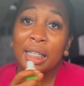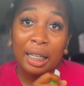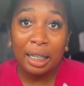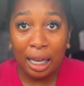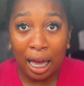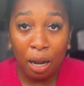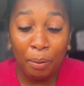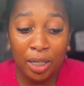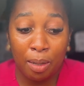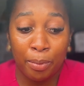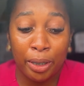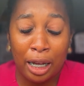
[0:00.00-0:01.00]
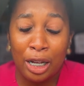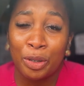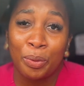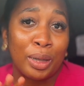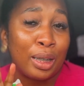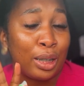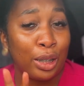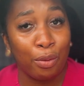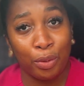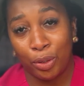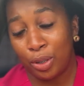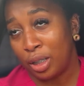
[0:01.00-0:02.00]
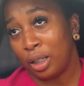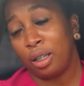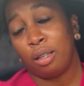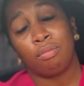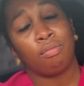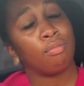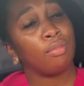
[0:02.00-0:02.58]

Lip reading: a girl what's that birth control seriously.